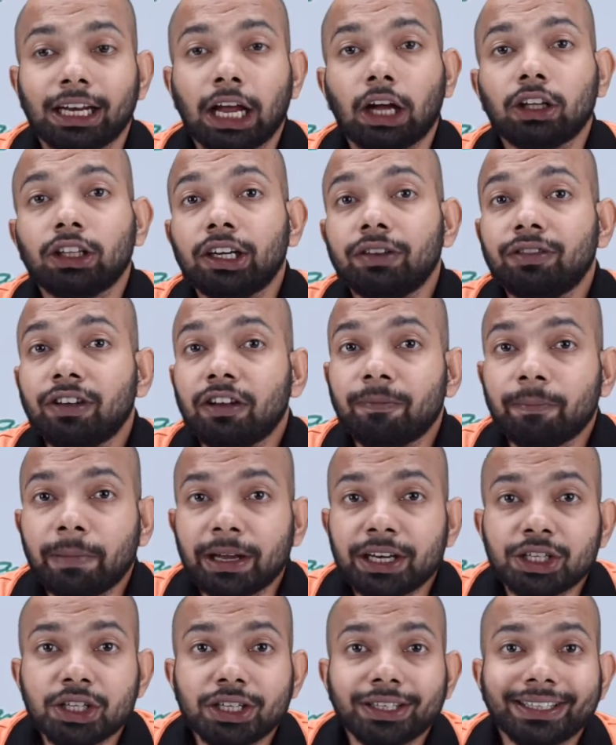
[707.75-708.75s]
Now that we have
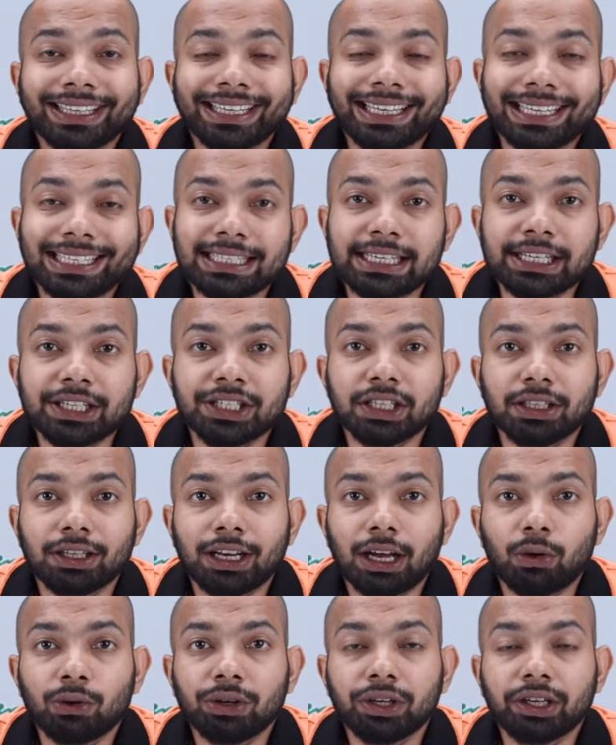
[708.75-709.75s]
mentioned the illustration
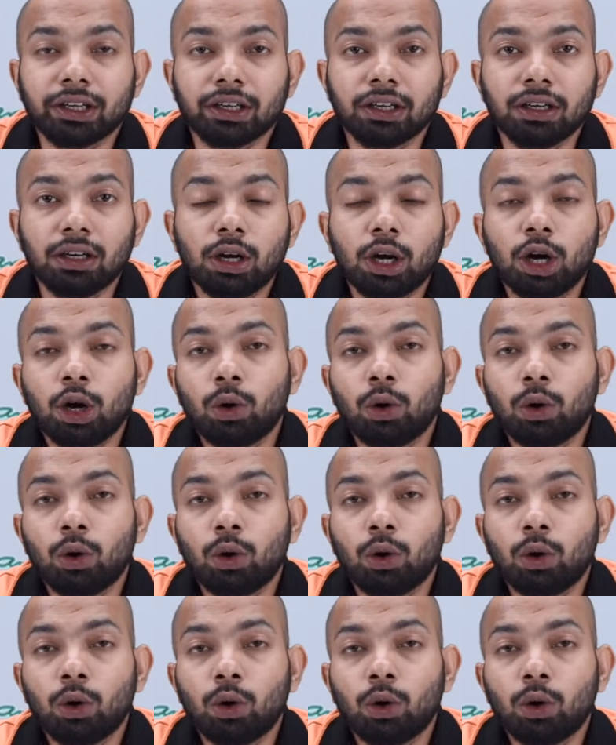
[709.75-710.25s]
down here,